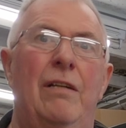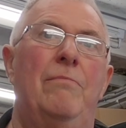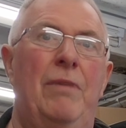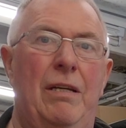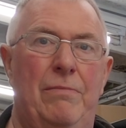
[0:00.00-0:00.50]

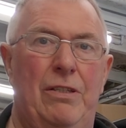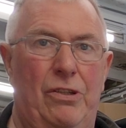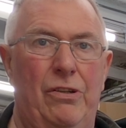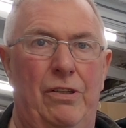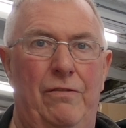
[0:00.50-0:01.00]
Me and my
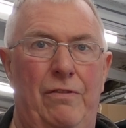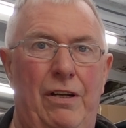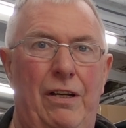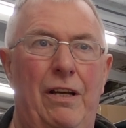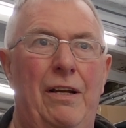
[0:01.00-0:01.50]
son
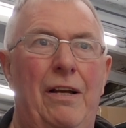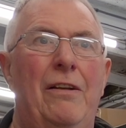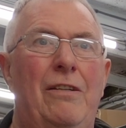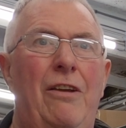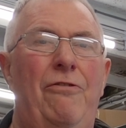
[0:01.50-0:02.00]
have
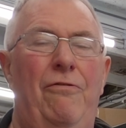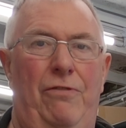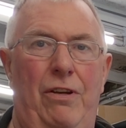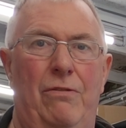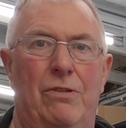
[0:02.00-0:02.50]
different
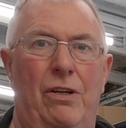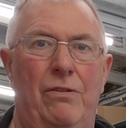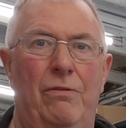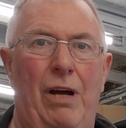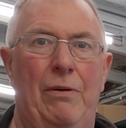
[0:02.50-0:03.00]
views
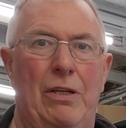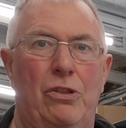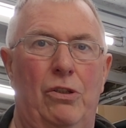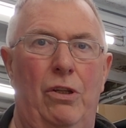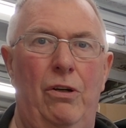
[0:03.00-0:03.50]
on how it
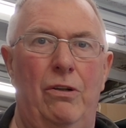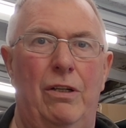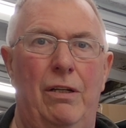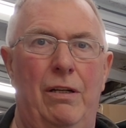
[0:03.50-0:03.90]
should look.